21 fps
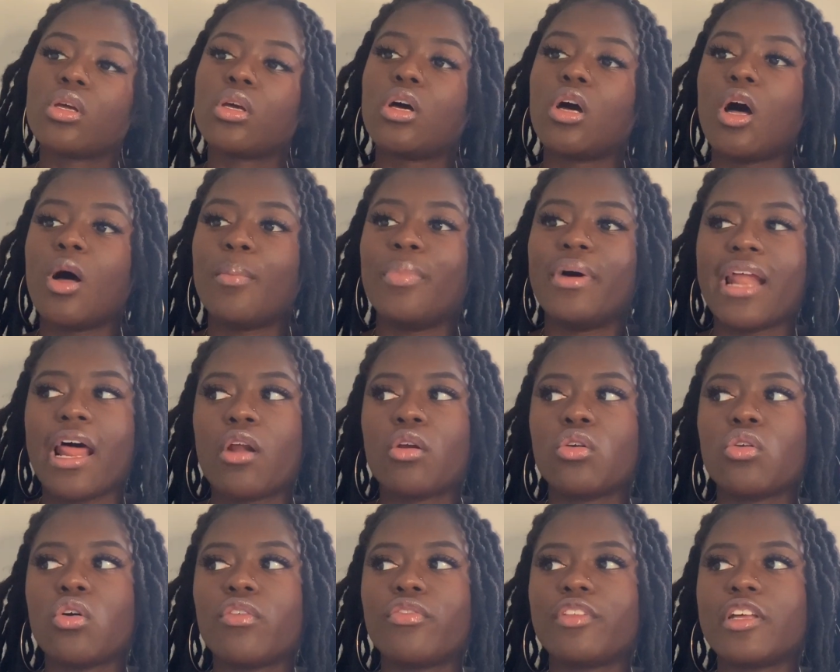But I don't
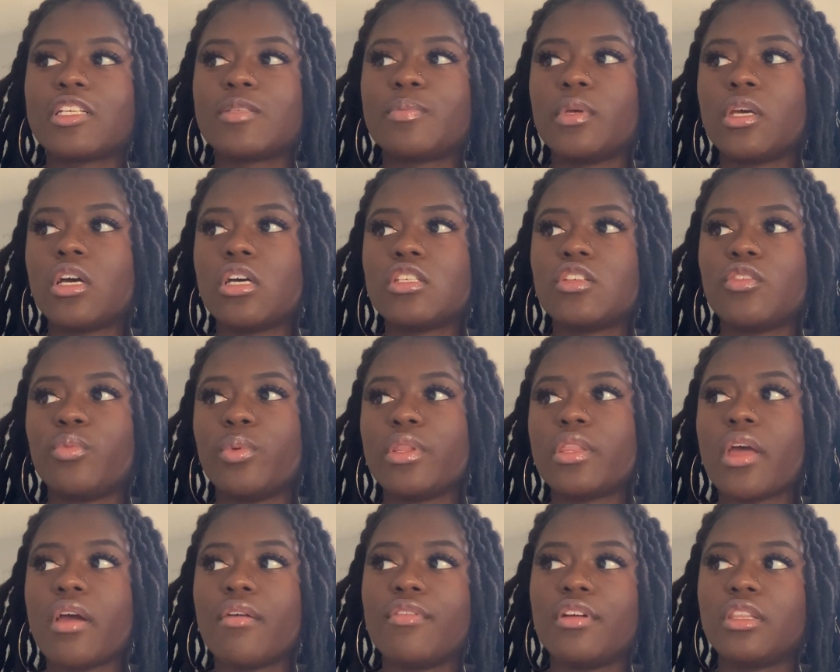know if that's because of with
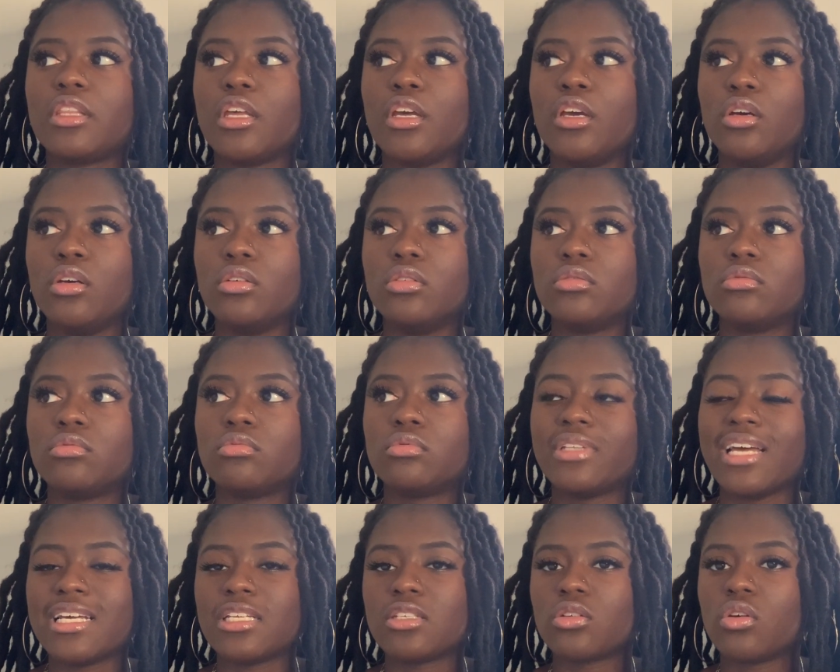everything
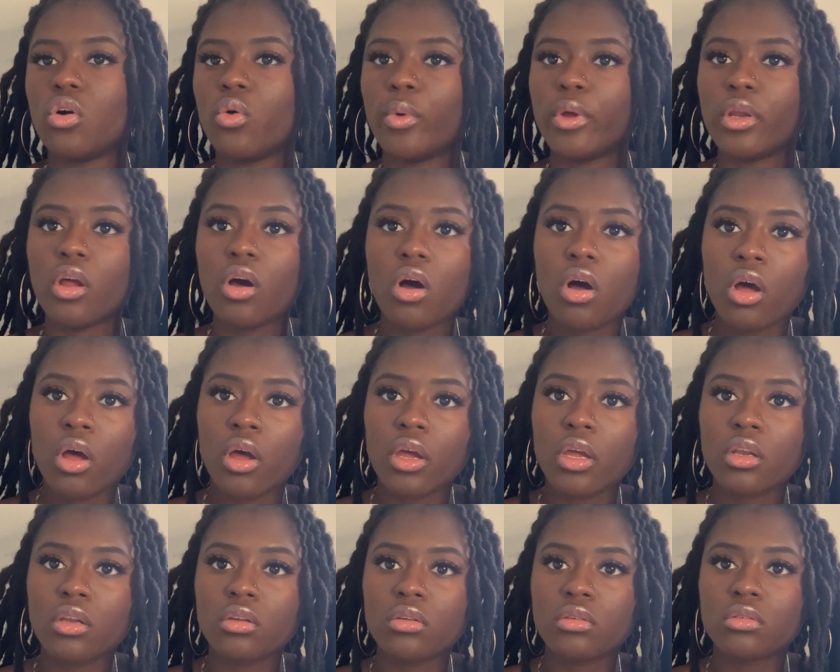that's going
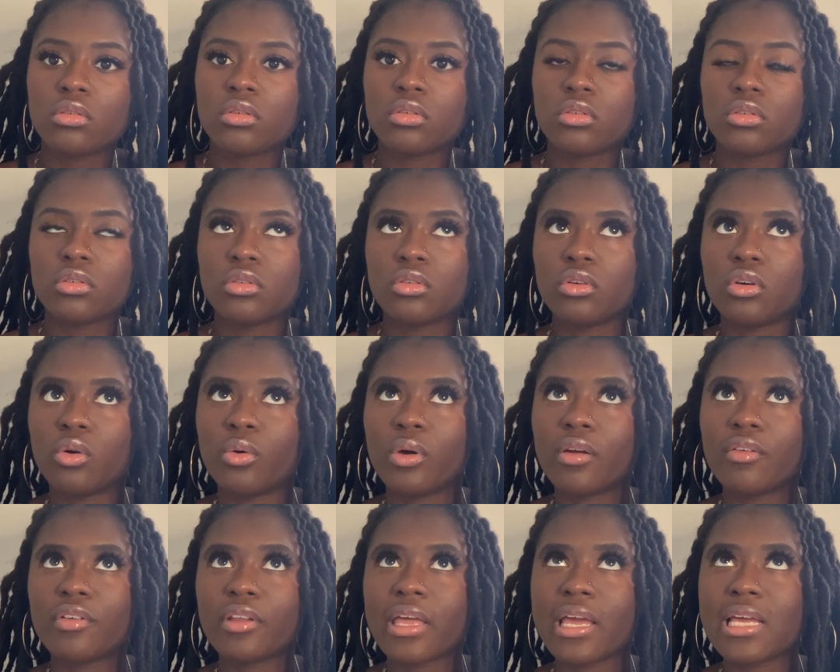on or
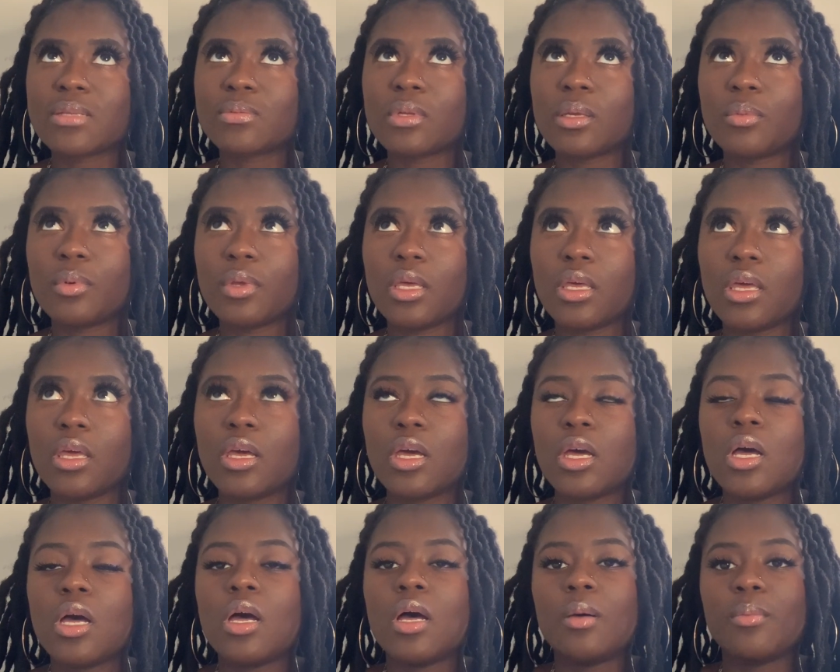whatever the case may be.
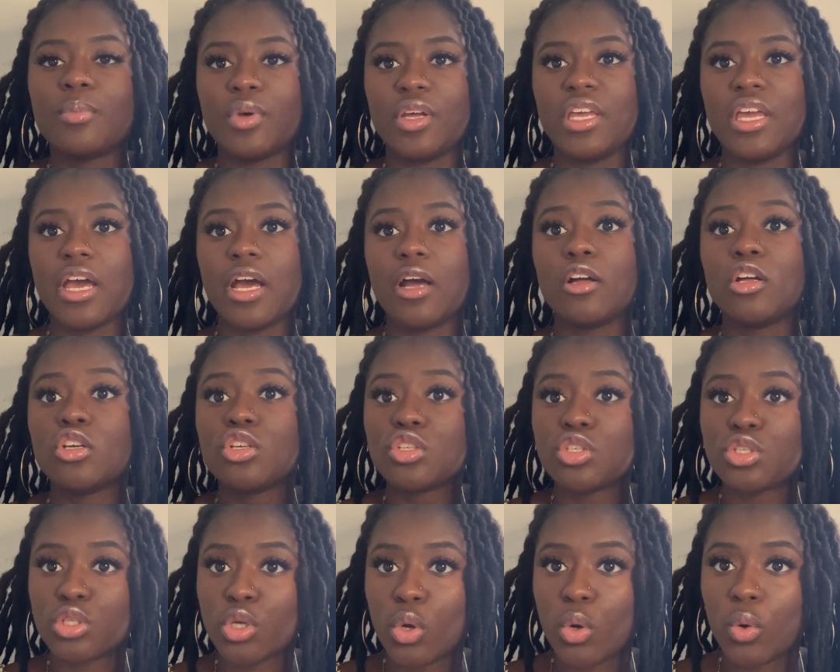But yeah,
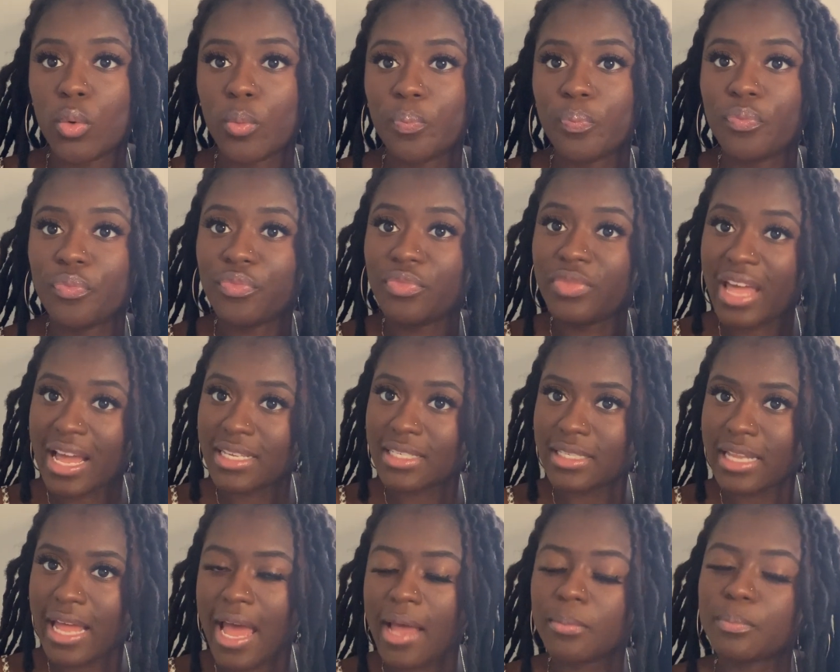so that's
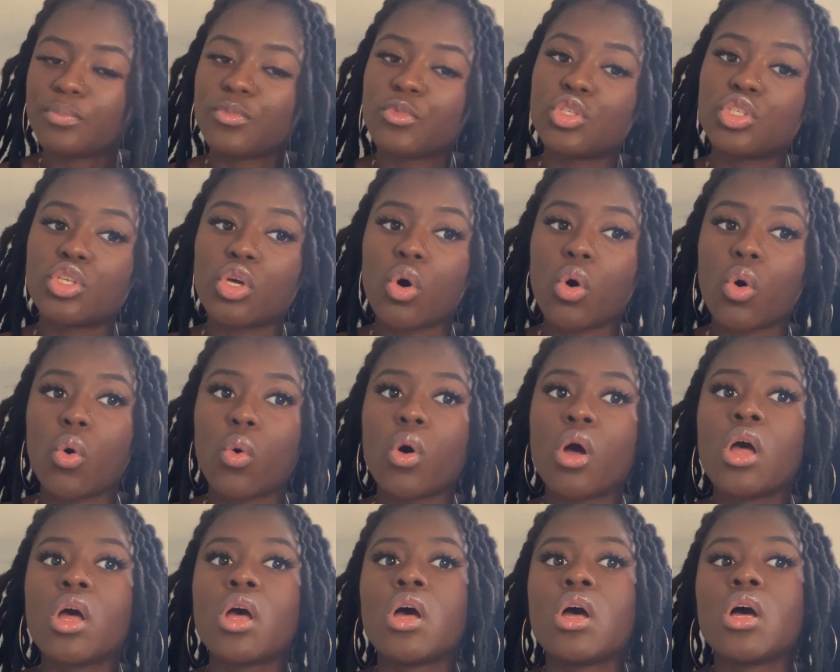that. So
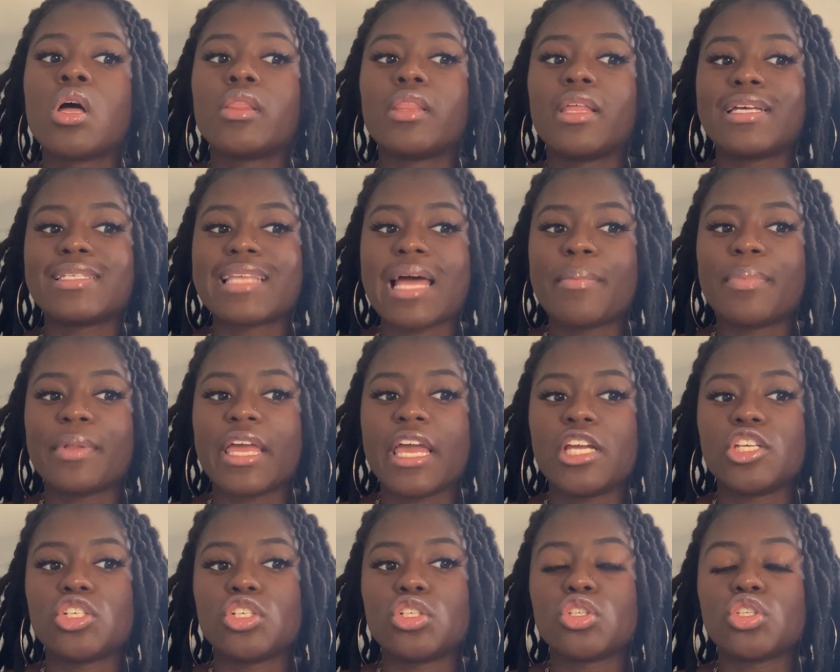that's the
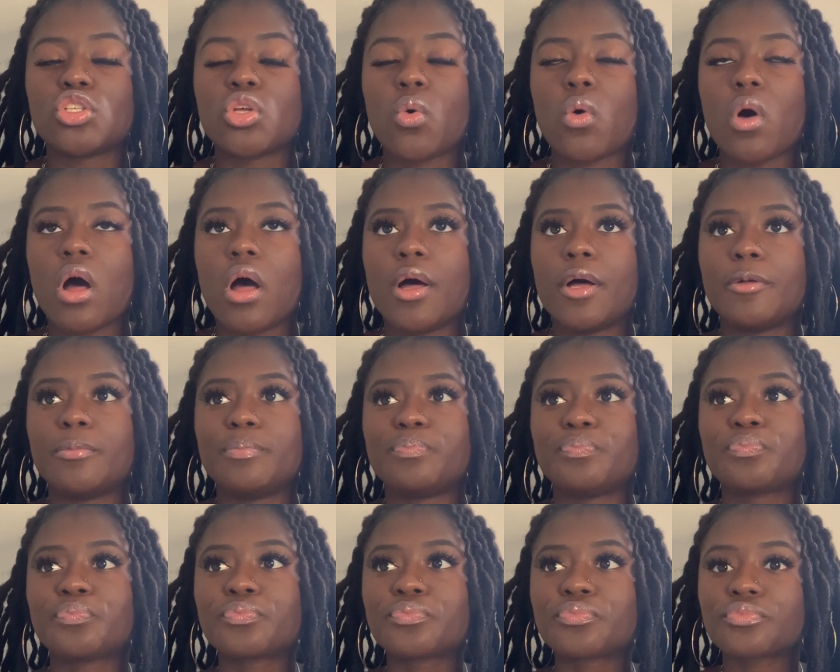application. So
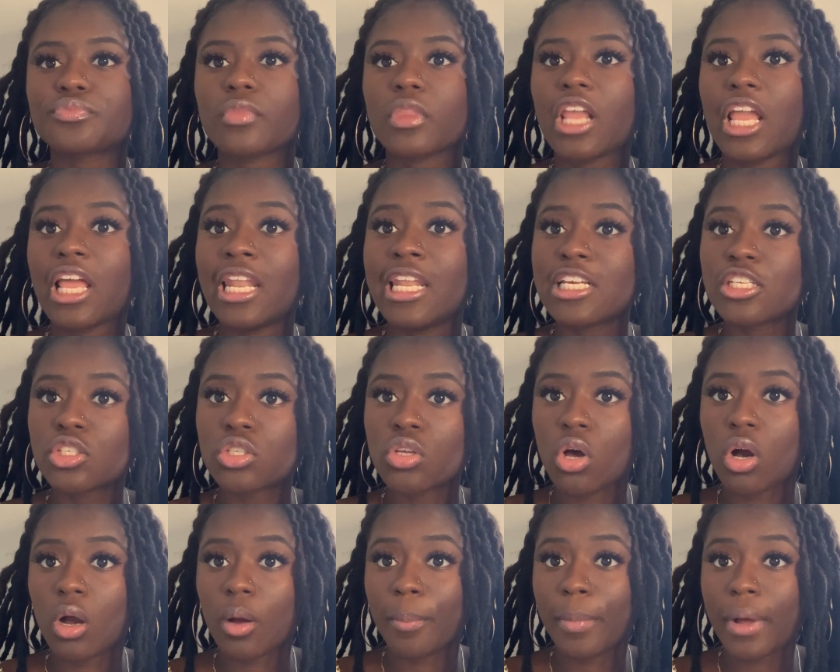let's
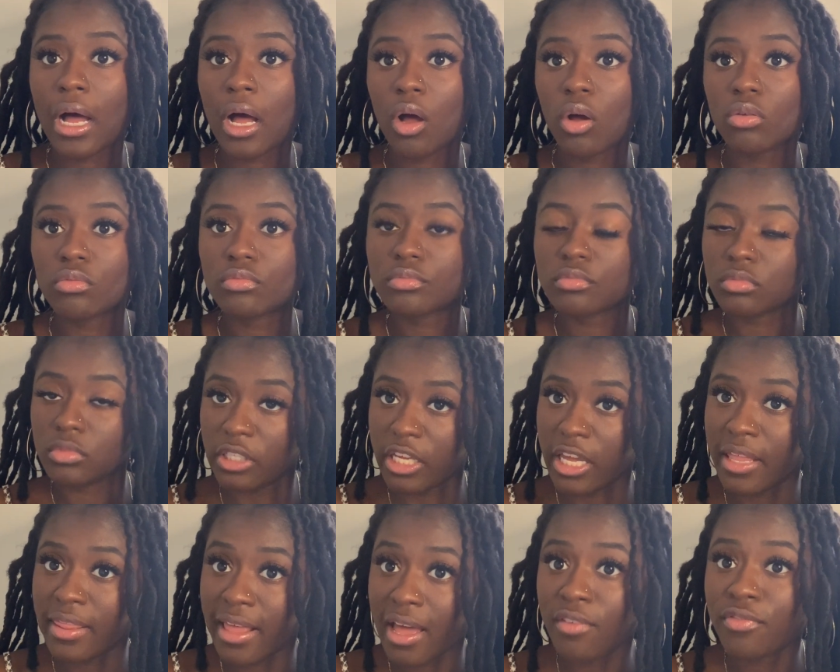talk about
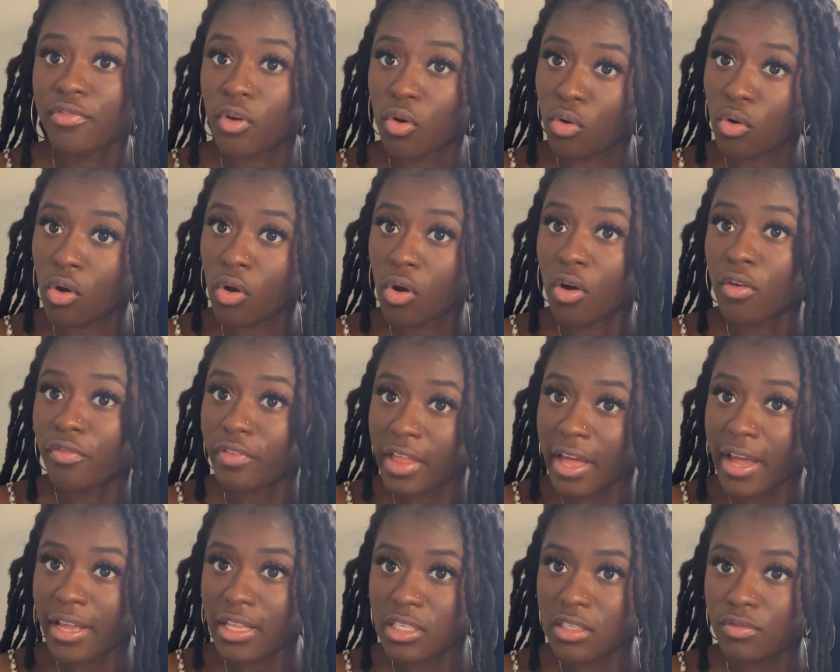getting that phone call for
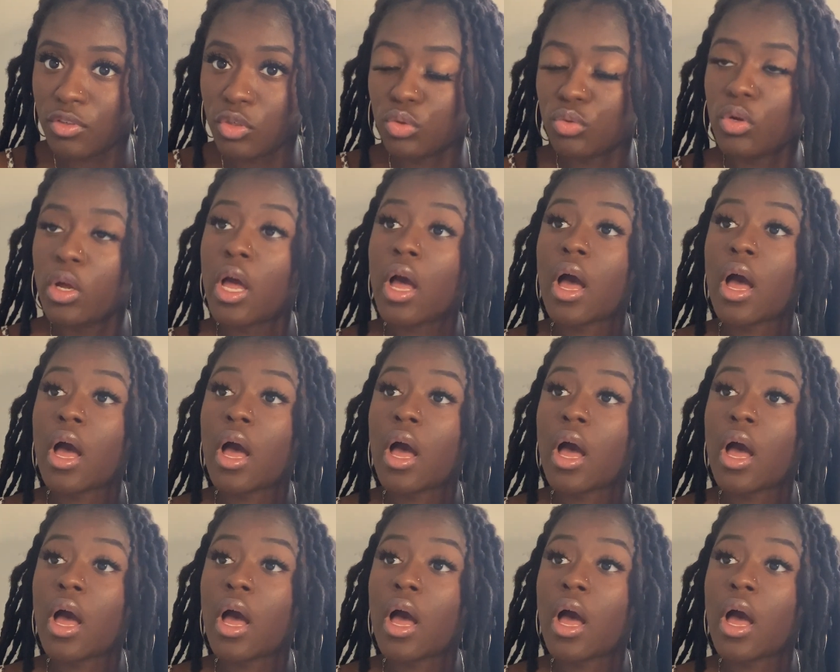that interview.